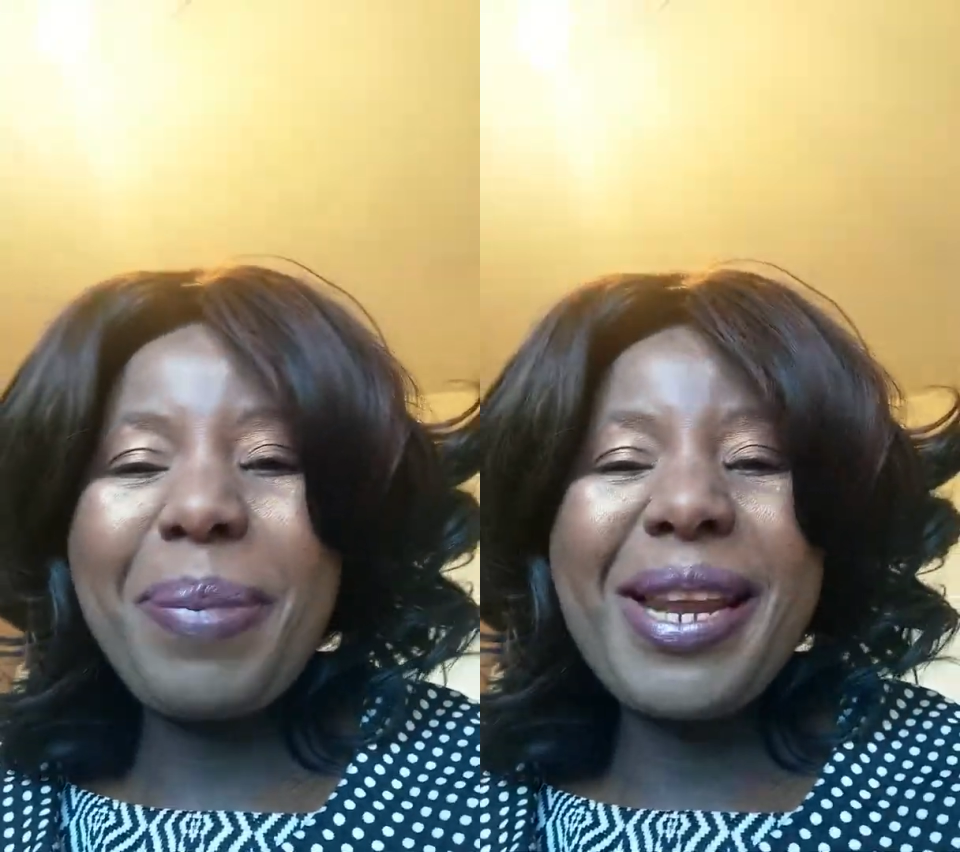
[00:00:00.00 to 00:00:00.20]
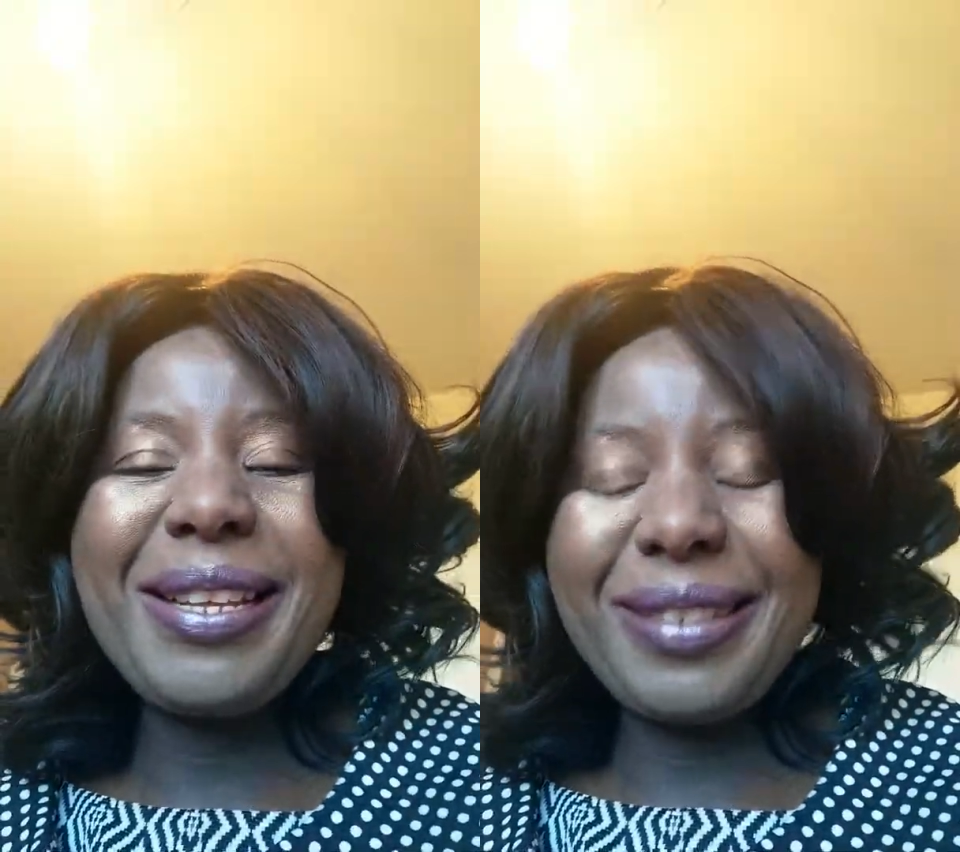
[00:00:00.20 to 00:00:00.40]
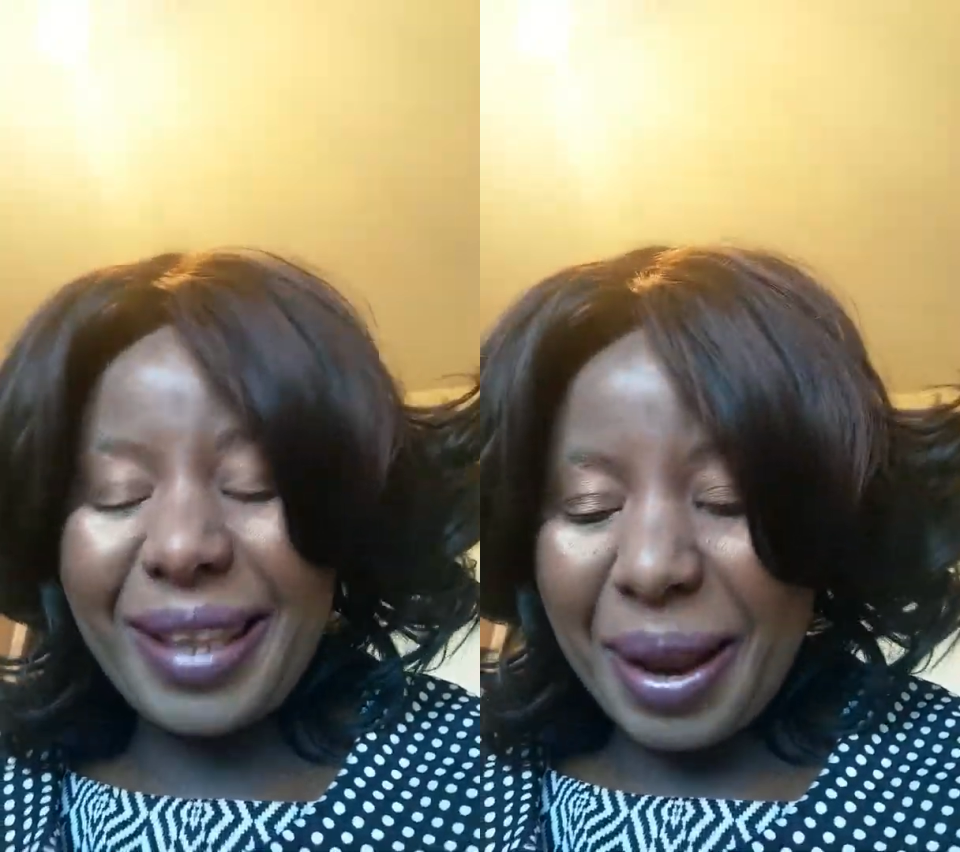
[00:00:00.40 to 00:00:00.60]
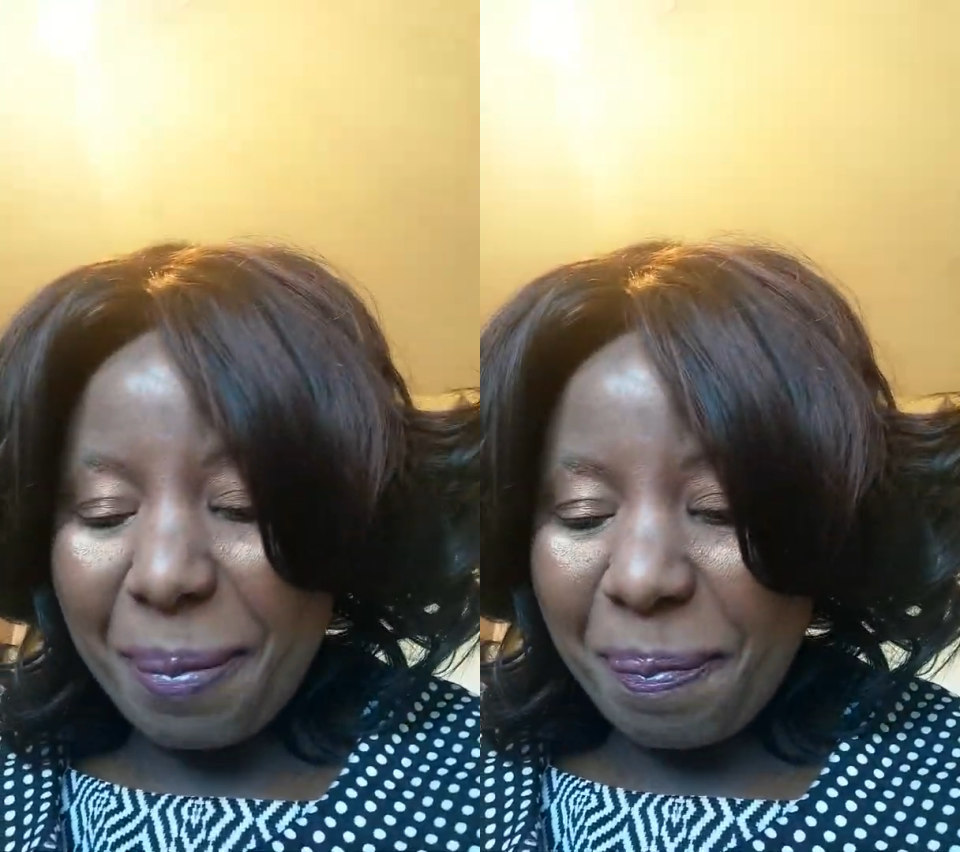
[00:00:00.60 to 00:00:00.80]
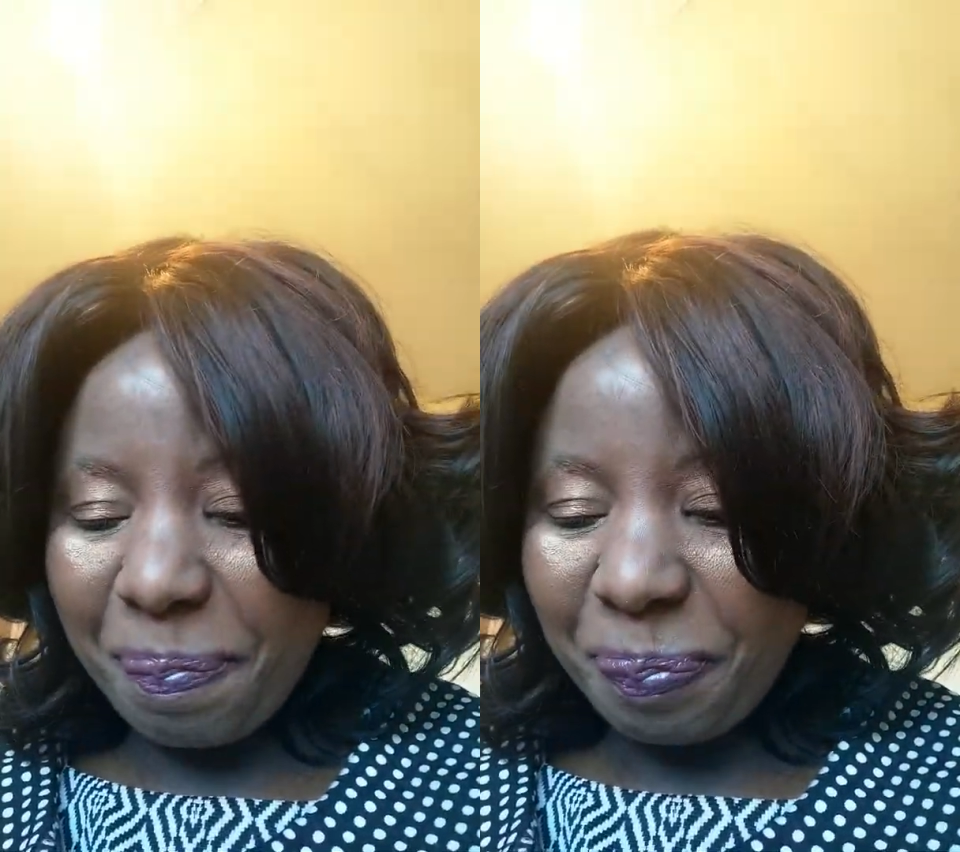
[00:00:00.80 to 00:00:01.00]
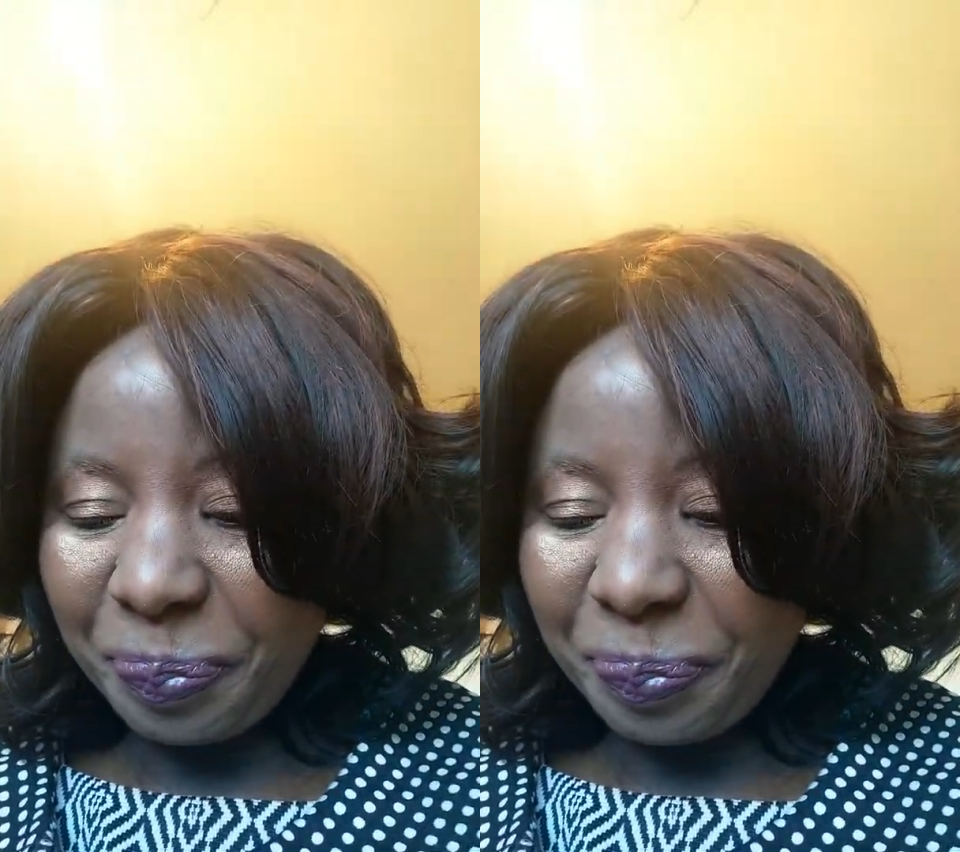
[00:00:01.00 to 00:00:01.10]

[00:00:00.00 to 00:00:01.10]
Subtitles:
please Him,